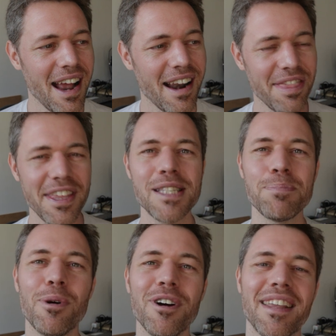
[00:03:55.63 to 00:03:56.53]
And at this
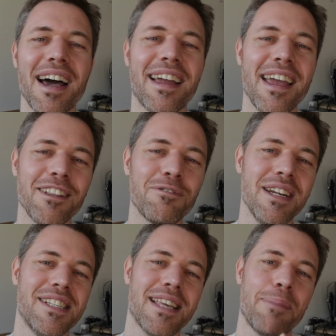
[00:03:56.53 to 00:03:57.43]
point, I can't
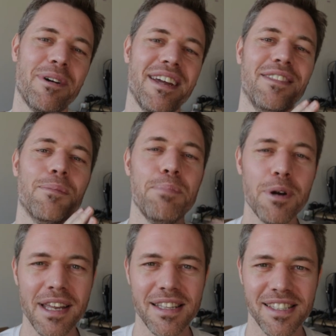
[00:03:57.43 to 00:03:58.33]
really separate the
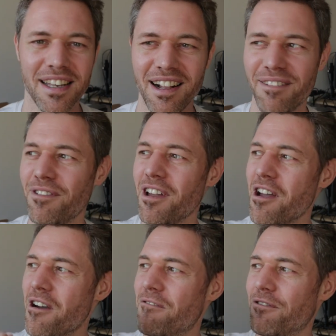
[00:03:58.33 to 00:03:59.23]
book itself
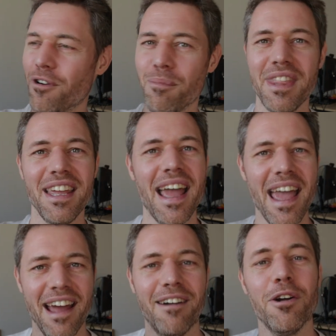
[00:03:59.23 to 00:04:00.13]
from the
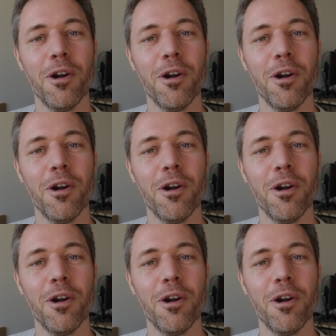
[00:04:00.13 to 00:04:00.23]
air